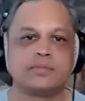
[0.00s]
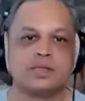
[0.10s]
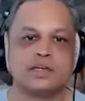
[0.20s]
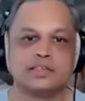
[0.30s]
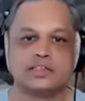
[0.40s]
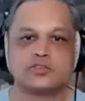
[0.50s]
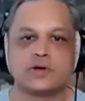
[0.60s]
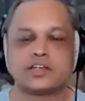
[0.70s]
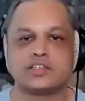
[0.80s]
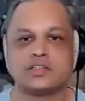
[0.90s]

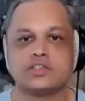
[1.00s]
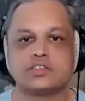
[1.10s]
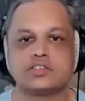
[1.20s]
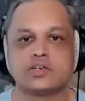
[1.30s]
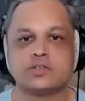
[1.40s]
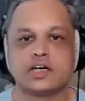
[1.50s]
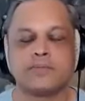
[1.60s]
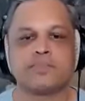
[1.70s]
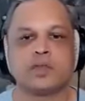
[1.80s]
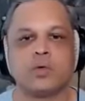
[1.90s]
distraction that shows up.
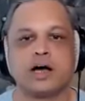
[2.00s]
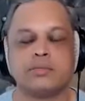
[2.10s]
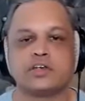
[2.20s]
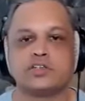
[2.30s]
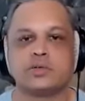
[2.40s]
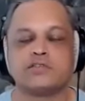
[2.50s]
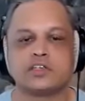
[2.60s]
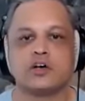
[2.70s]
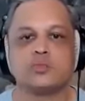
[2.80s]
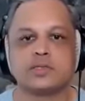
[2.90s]
Why? Because you have to
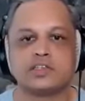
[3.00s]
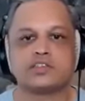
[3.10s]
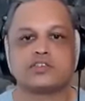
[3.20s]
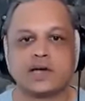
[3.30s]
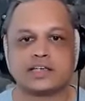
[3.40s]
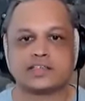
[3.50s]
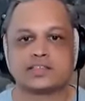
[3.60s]
cope with the stress